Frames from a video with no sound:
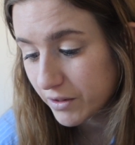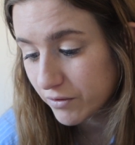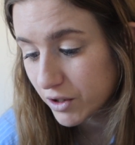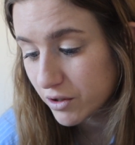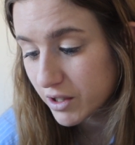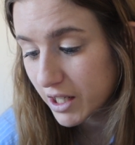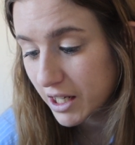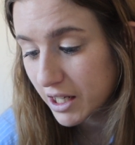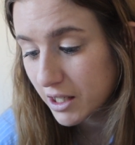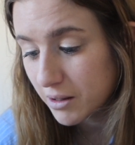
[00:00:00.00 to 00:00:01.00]

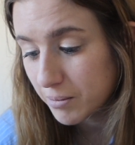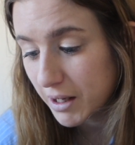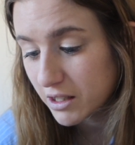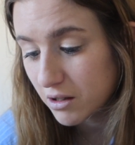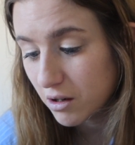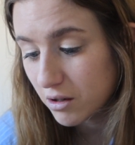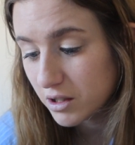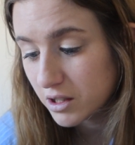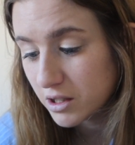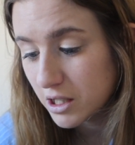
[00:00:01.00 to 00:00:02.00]
Rudy,
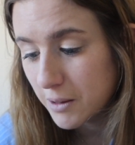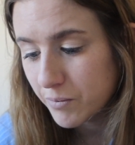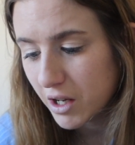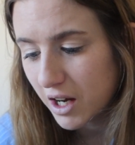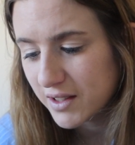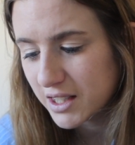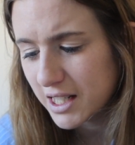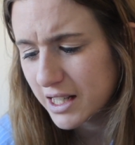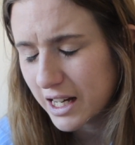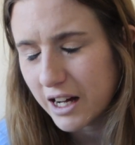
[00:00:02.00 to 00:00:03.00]
Maddox. I've
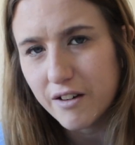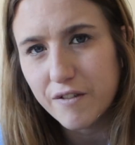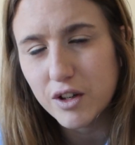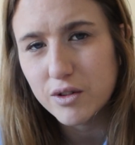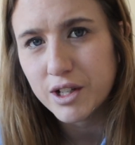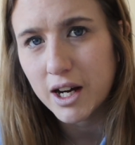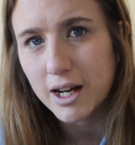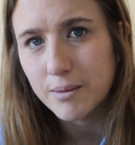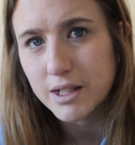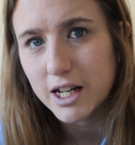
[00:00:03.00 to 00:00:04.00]
seen that a few
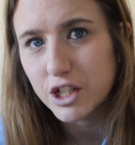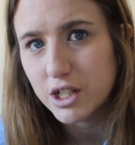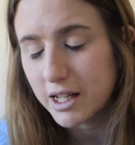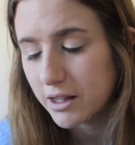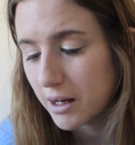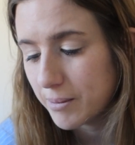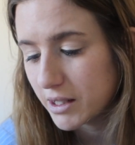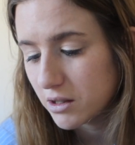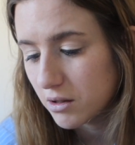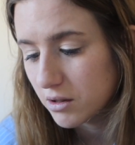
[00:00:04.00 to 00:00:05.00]
times actually, that
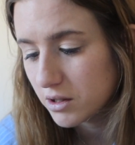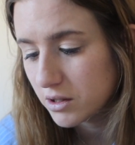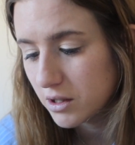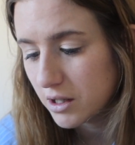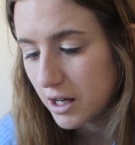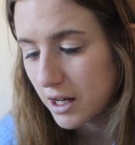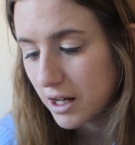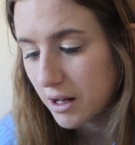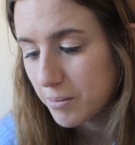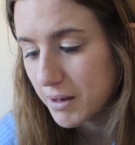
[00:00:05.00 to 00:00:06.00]
Maddox.
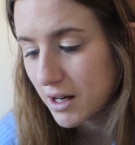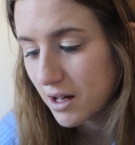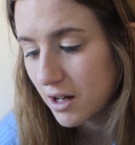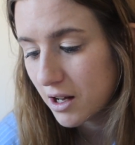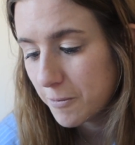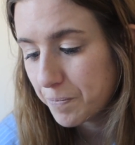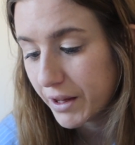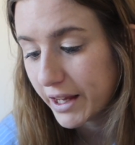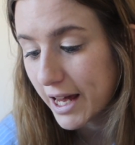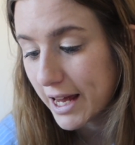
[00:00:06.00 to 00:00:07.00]
Miller,
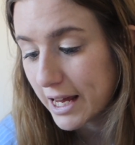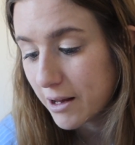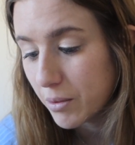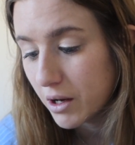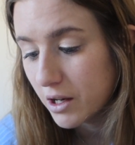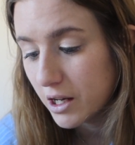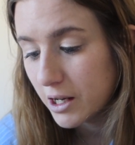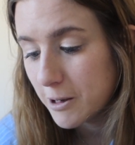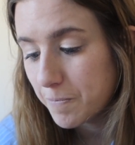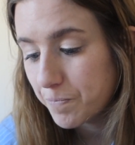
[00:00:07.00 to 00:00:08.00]
Gabe,
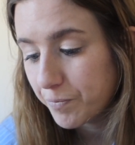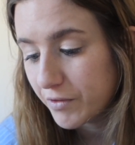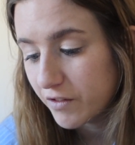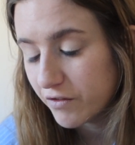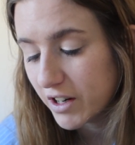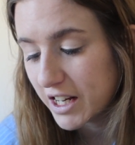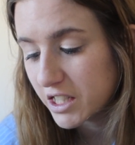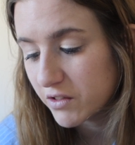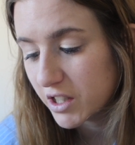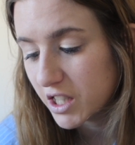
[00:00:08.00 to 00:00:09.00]

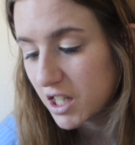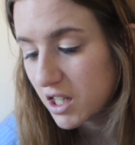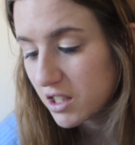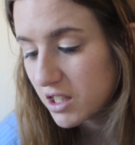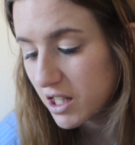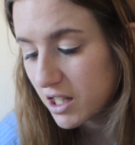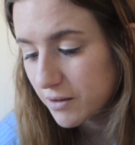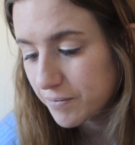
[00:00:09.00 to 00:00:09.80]
Fraser and Carter.